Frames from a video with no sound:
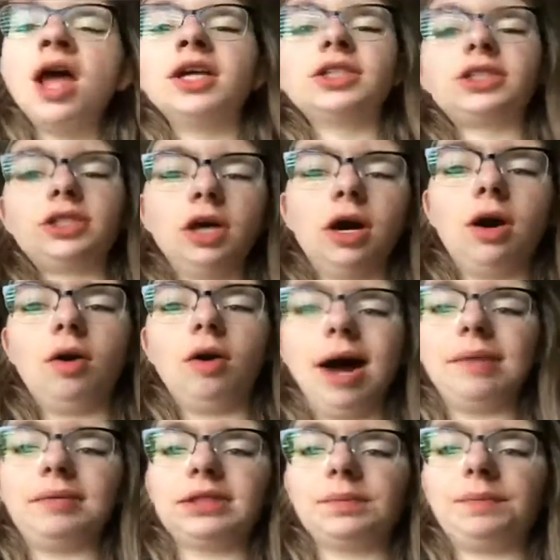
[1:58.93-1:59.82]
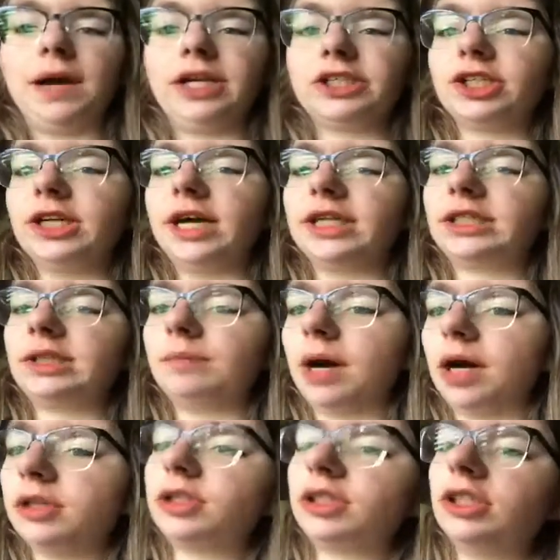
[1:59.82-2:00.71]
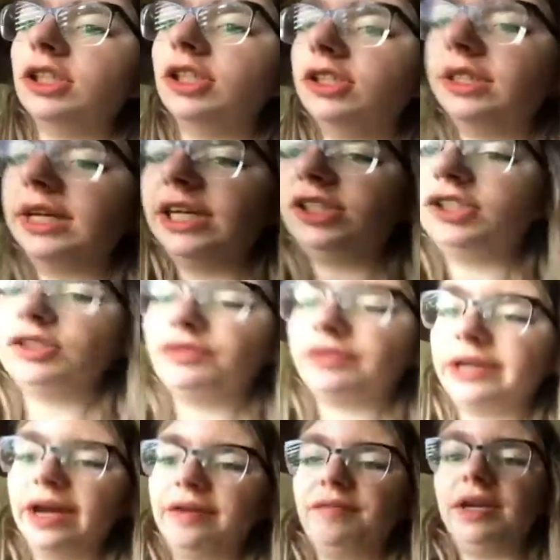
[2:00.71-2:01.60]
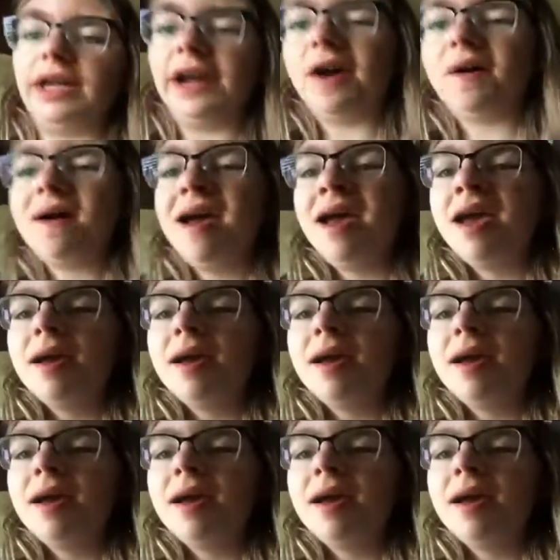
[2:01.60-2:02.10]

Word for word: So I have a surprise for you guys tomorrow, so you stay tuned for that video.